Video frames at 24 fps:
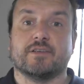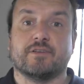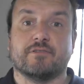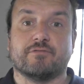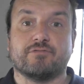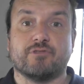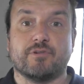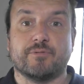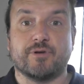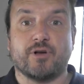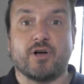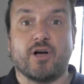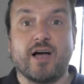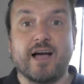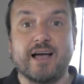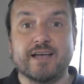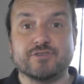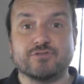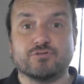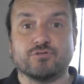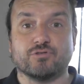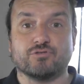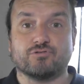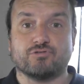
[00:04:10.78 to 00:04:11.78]
from your high
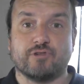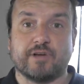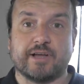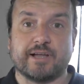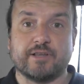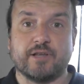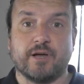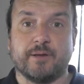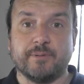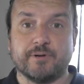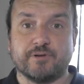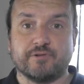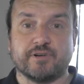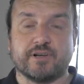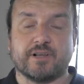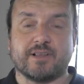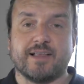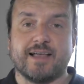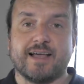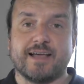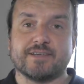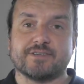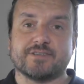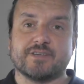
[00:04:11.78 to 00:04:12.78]
school trigonometry
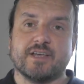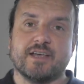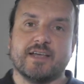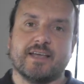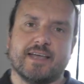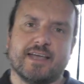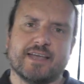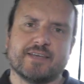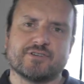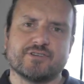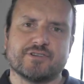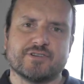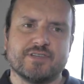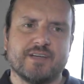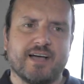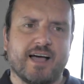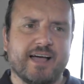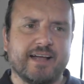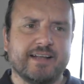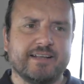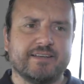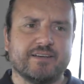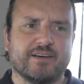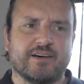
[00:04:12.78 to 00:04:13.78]
class is there's an
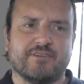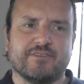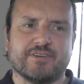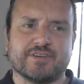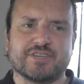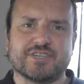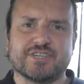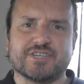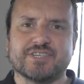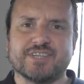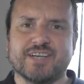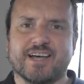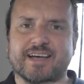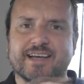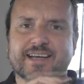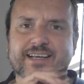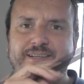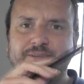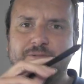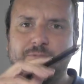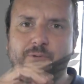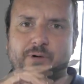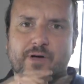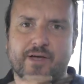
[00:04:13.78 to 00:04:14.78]
idea of a
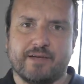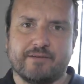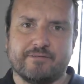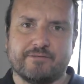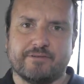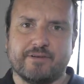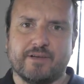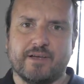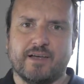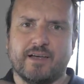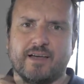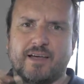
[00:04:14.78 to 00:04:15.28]
sine wave.